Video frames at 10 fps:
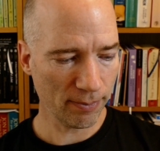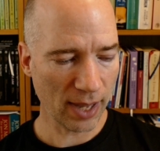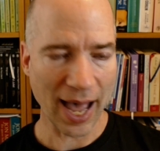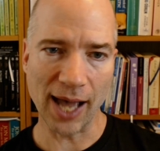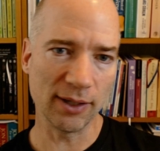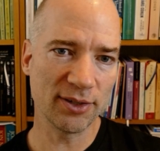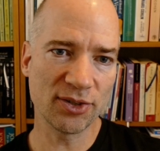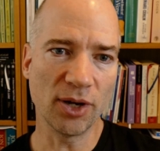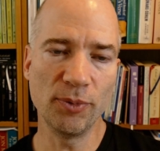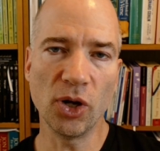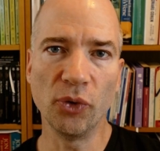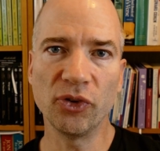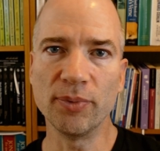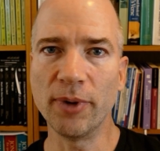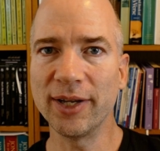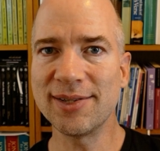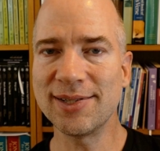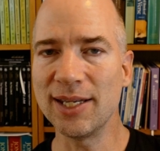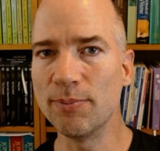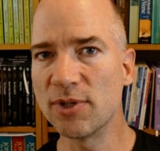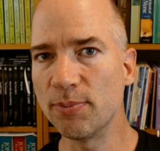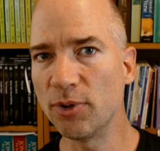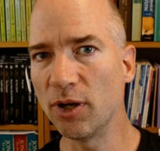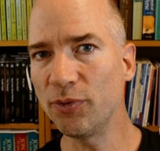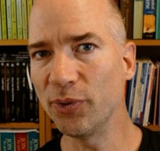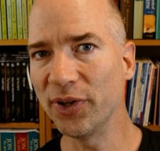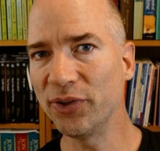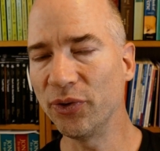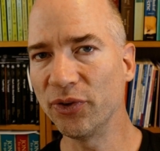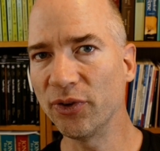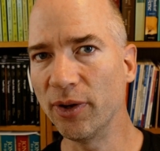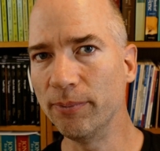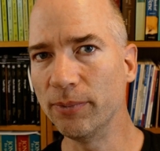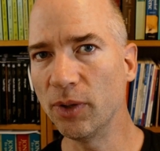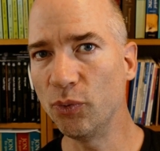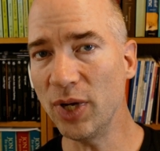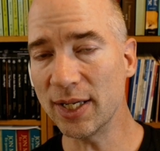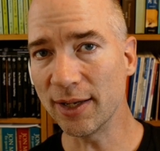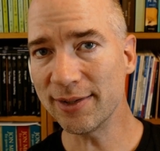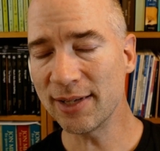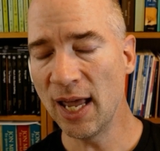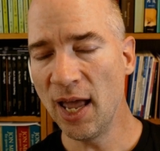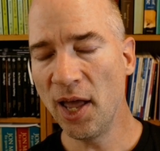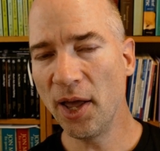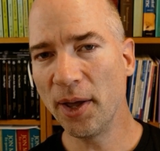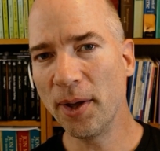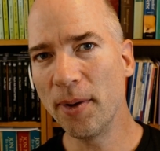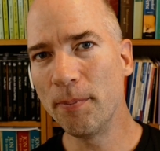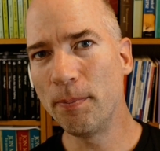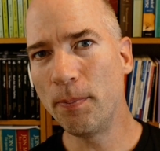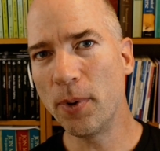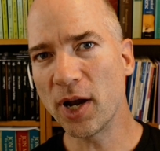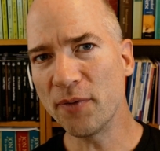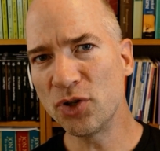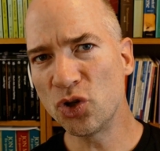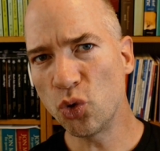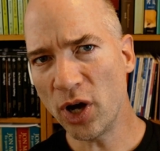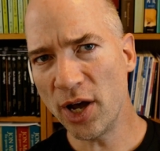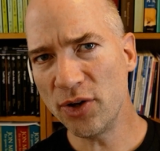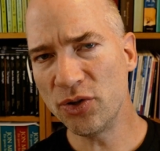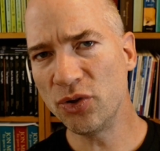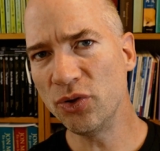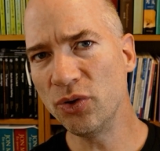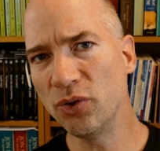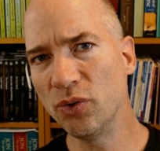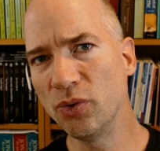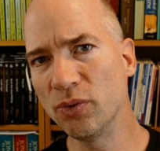And some notes might seem superfluous to some readers, but I've tried to